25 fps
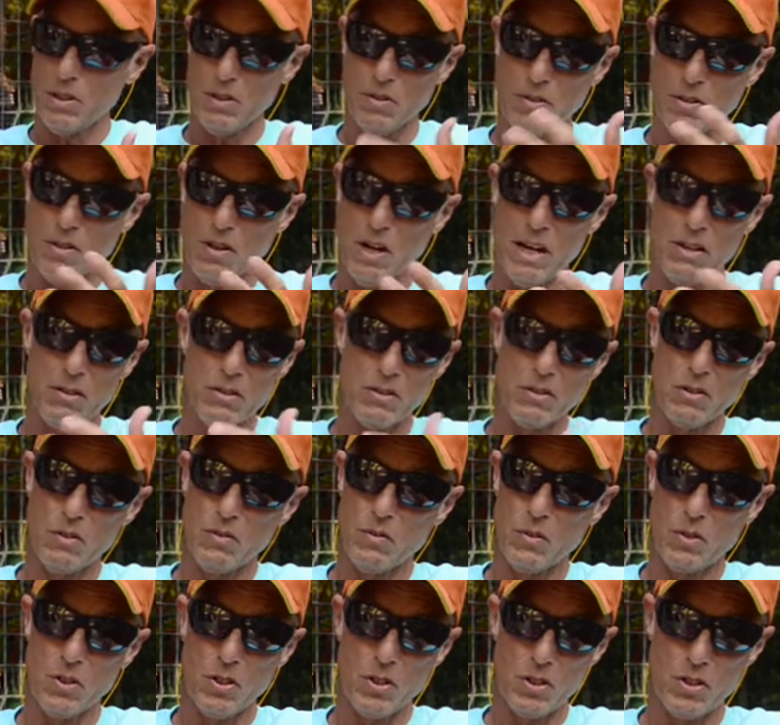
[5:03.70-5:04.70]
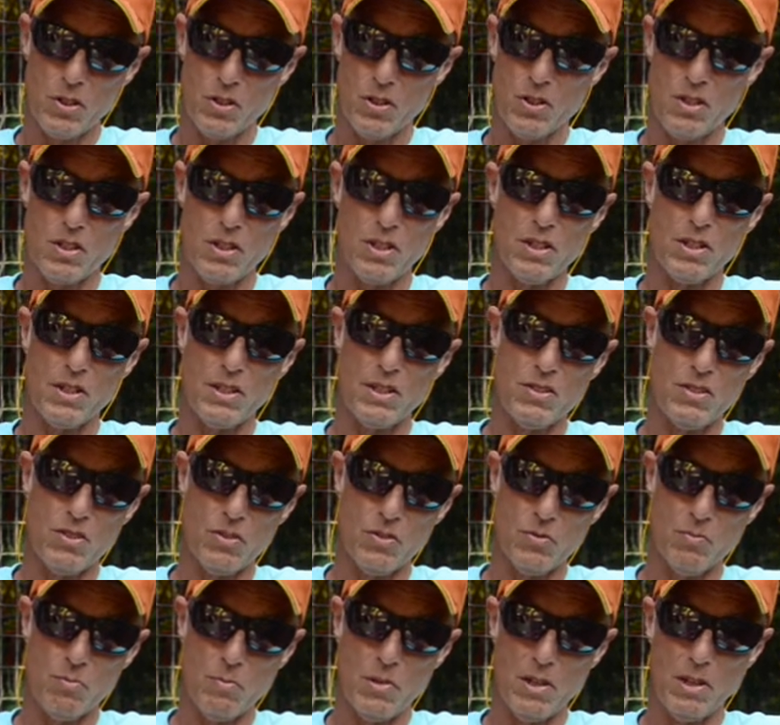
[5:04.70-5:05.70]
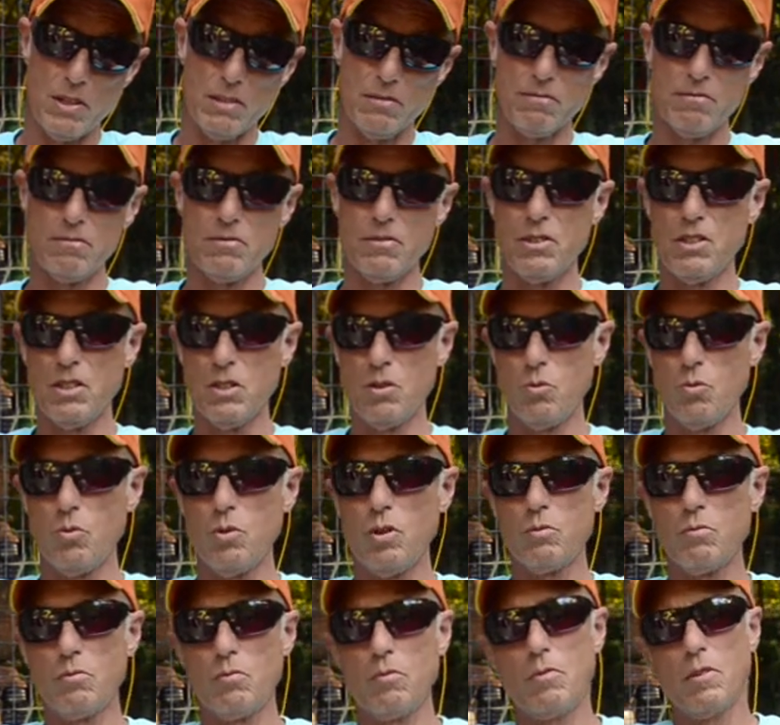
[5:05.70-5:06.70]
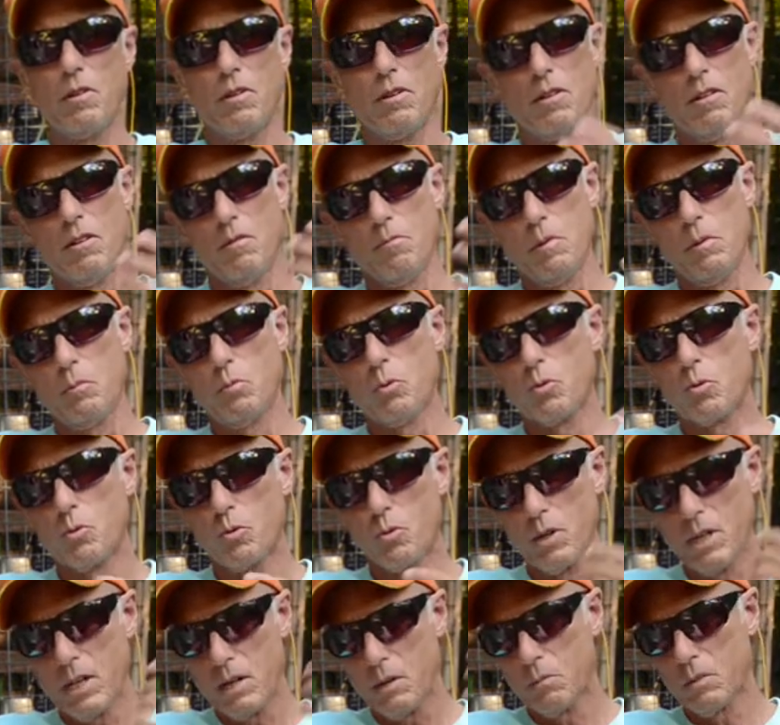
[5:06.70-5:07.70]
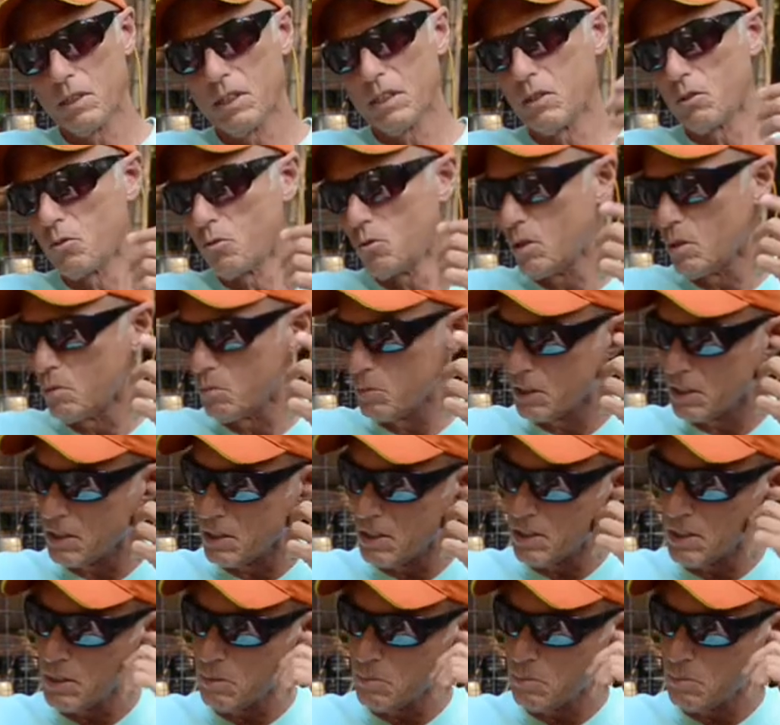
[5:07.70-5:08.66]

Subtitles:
don't know, I don't know for sure. This is my, you know, what people were rambling and rumbling on